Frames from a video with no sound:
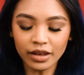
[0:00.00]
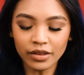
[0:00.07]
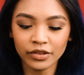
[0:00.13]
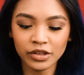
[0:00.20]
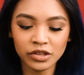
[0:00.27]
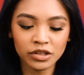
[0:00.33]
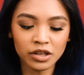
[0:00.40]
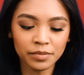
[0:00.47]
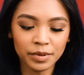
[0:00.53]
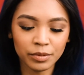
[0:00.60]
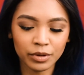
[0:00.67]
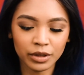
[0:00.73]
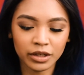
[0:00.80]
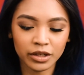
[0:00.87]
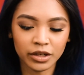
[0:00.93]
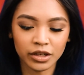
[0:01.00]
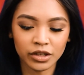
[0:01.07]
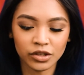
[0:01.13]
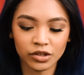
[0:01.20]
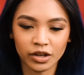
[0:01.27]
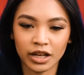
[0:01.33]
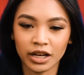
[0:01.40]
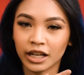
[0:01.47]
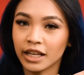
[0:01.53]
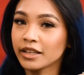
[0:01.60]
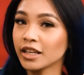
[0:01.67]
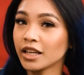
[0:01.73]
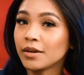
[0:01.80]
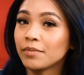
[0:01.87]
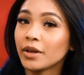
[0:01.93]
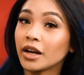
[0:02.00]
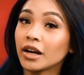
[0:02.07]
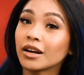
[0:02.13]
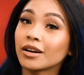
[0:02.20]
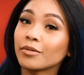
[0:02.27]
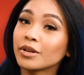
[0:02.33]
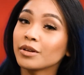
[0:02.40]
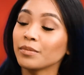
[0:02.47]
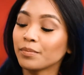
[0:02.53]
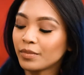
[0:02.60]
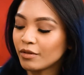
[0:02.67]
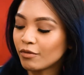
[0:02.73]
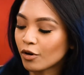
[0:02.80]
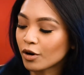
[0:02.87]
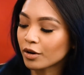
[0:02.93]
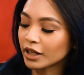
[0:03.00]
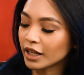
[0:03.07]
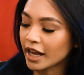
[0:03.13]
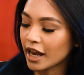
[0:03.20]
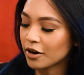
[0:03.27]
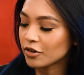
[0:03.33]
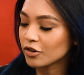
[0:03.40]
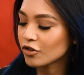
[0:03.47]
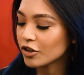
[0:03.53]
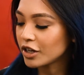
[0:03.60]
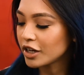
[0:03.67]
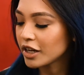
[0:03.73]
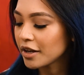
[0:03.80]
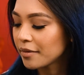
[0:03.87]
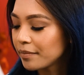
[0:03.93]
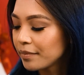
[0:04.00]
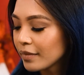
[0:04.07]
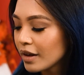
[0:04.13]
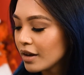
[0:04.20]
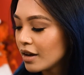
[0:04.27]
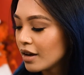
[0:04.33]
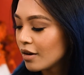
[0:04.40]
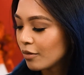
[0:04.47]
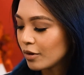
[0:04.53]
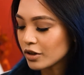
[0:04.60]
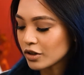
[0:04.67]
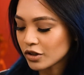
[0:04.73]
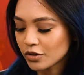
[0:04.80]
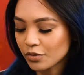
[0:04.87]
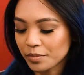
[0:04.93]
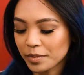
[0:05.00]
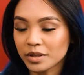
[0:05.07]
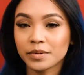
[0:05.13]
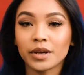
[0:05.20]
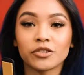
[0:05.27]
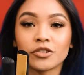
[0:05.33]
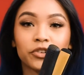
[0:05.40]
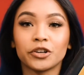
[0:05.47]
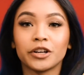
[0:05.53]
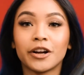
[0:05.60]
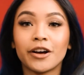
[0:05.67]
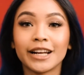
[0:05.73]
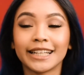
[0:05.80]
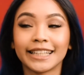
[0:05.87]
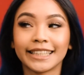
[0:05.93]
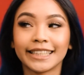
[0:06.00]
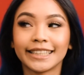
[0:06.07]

This is going to be really good to kind of like tame the hair before like hair straightening it, which reminds me I should turn it on.